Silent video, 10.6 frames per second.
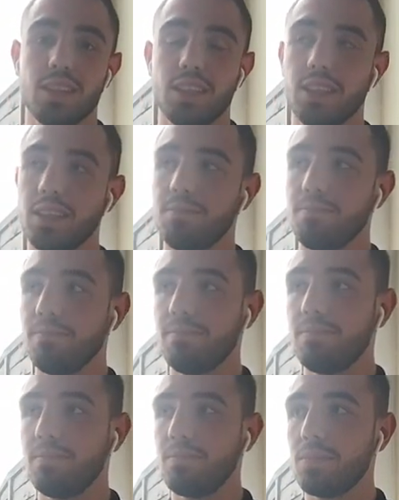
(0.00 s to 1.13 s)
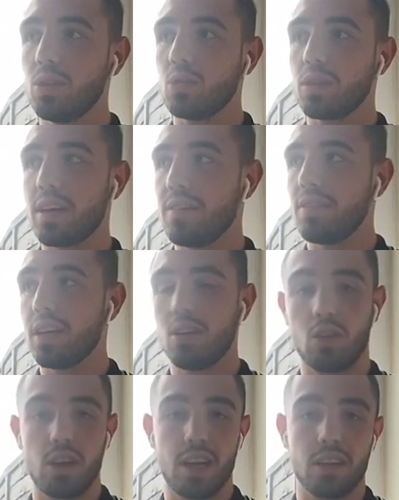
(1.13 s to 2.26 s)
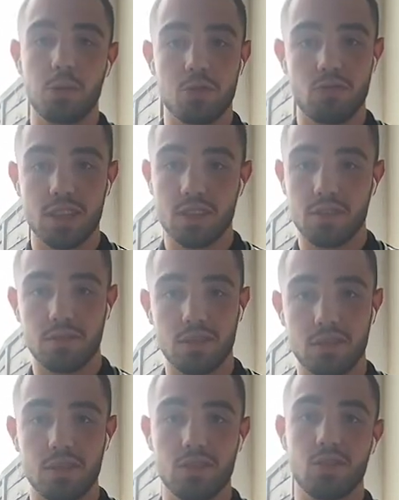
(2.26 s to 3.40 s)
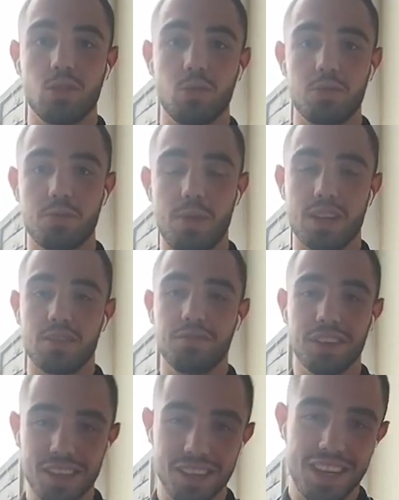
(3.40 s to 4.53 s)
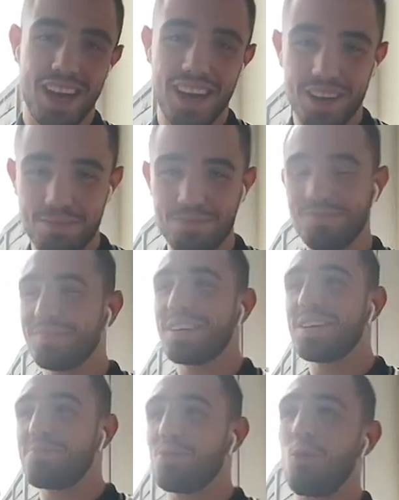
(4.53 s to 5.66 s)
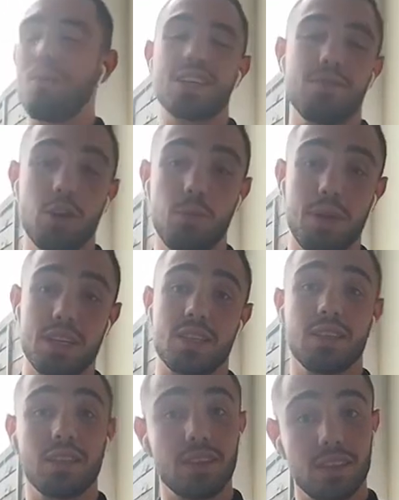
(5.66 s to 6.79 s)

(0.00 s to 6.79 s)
We're definitely looking like Lewis Ritson, for instance. He was massive, massive numbers,